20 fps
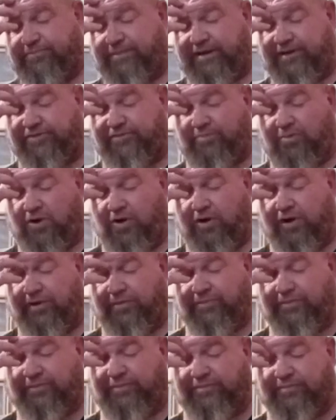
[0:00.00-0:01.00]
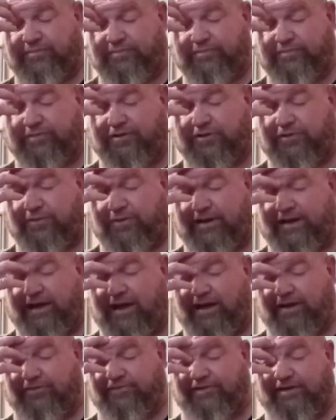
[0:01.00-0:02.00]
just being smart. Kukri
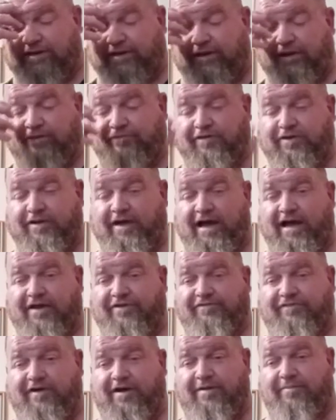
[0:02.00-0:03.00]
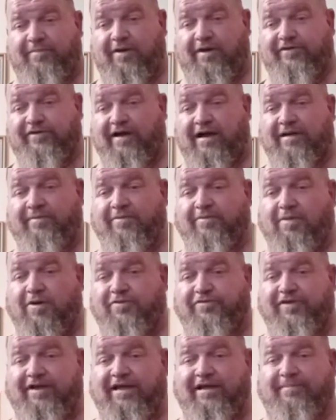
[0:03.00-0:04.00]
House, I love you guys very much. I'm the
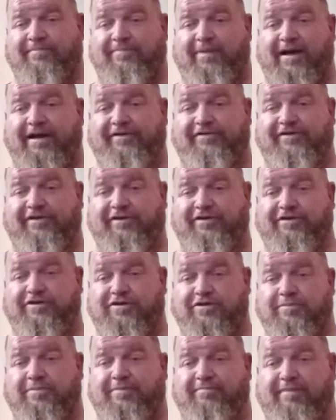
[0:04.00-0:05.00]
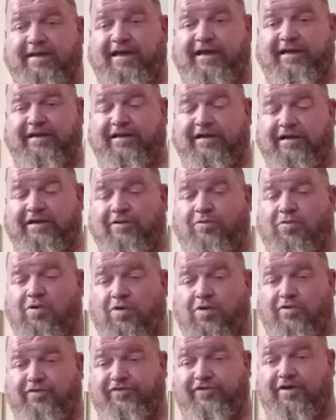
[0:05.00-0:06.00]
most impatient human being in the
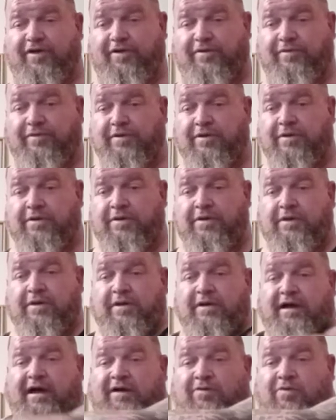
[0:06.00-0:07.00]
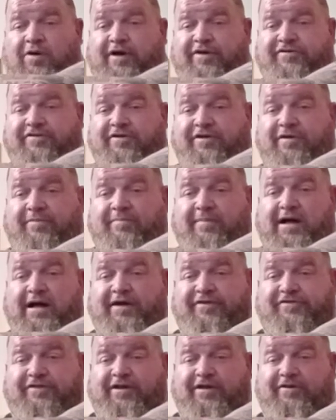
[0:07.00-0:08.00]
world, son. I watched an
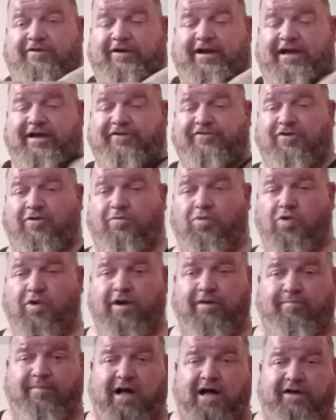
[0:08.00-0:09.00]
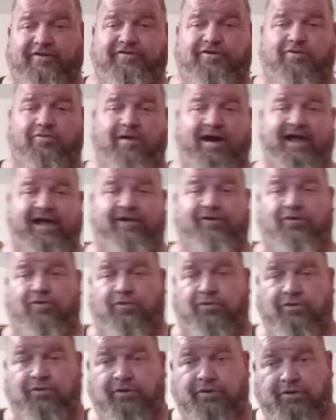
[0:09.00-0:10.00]
unboxing the other day. This old boy unboxed a
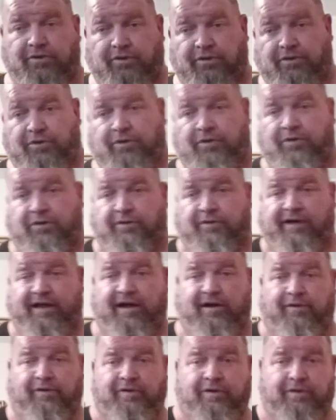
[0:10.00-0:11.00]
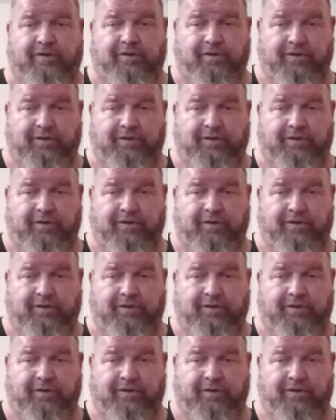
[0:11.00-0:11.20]
Randall. Now,